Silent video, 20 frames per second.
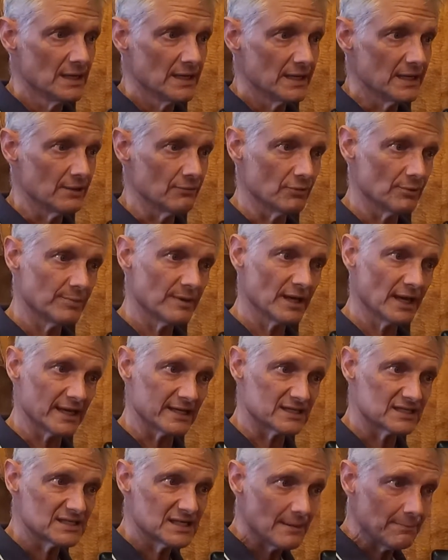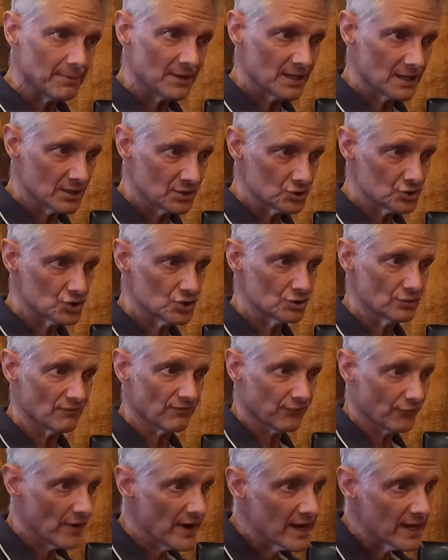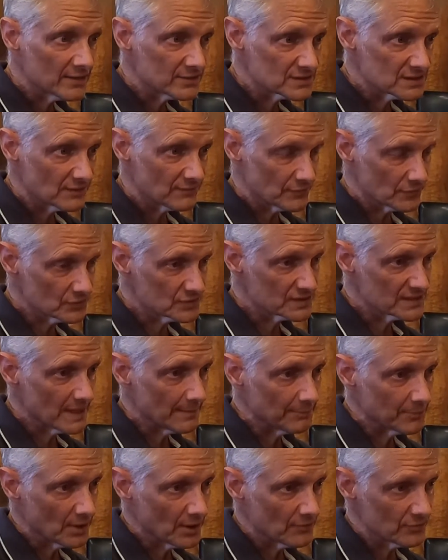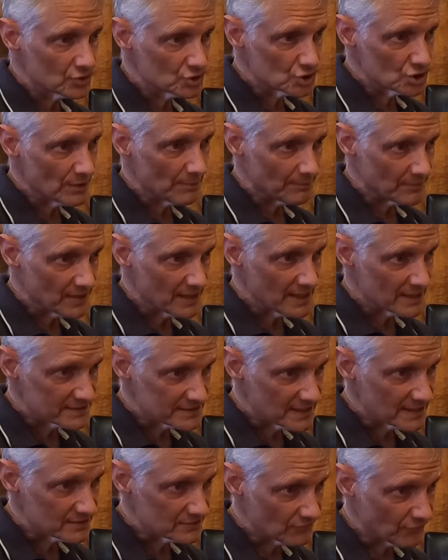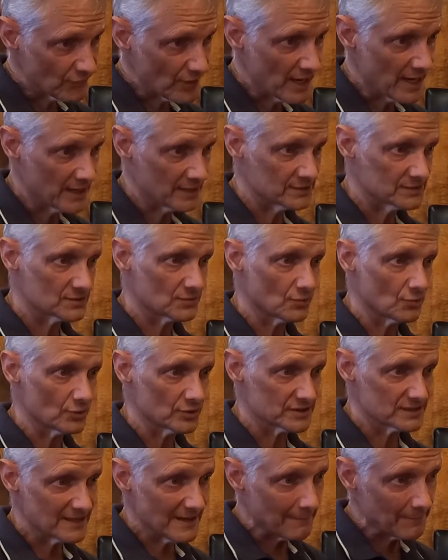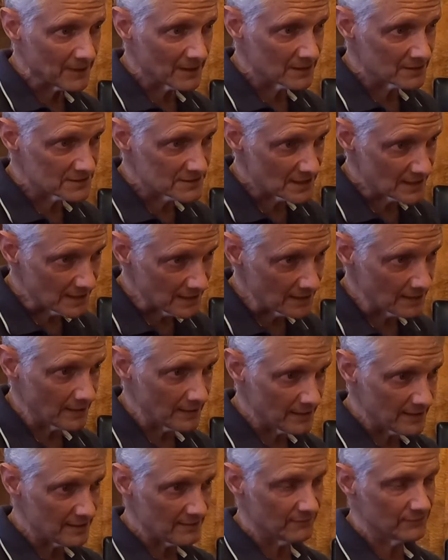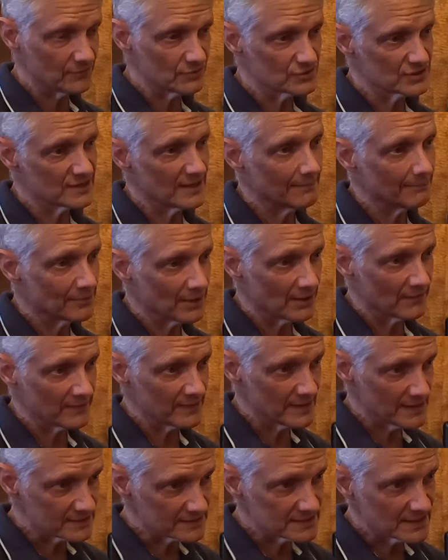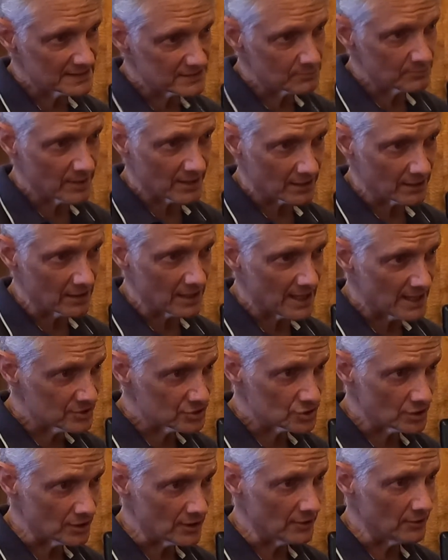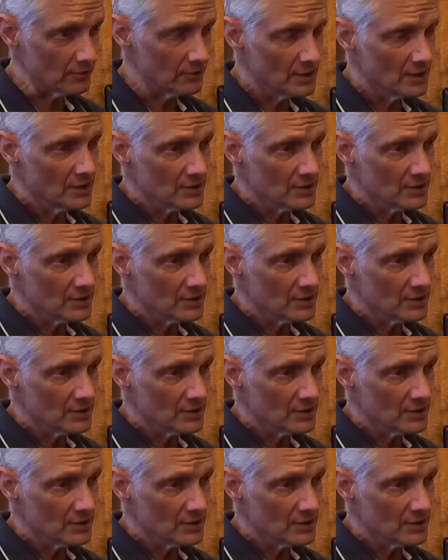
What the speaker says: It would be like stepping into France if you stepped on the ship, the SS France, or stepping into Italy if you stepped on the SS Michelangelo.